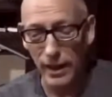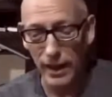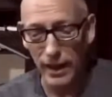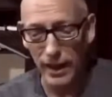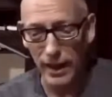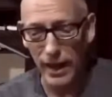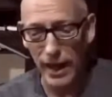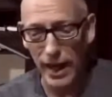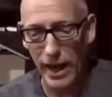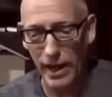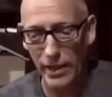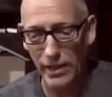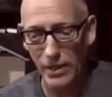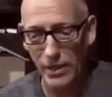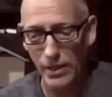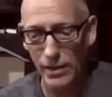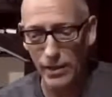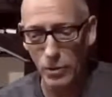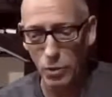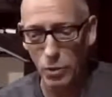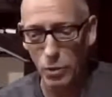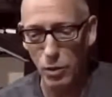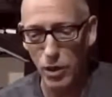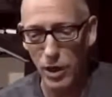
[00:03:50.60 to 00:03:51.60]

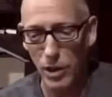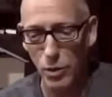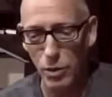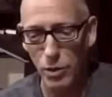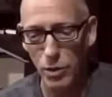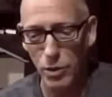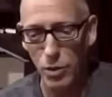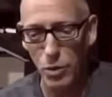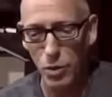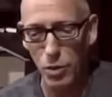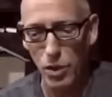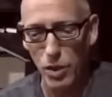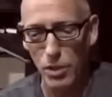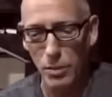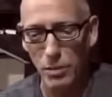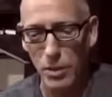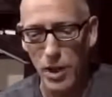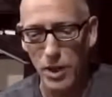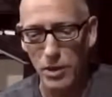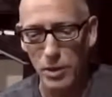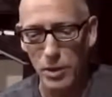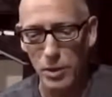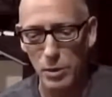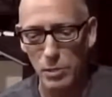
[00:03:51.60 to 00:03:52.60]
and why would you want them
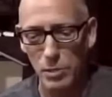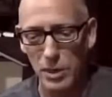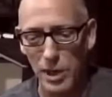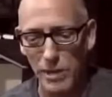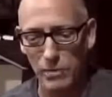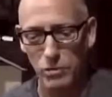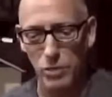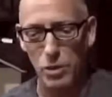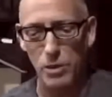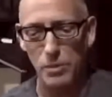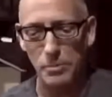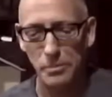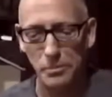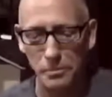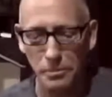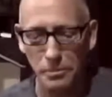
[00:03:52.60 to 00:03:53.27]
on your platform?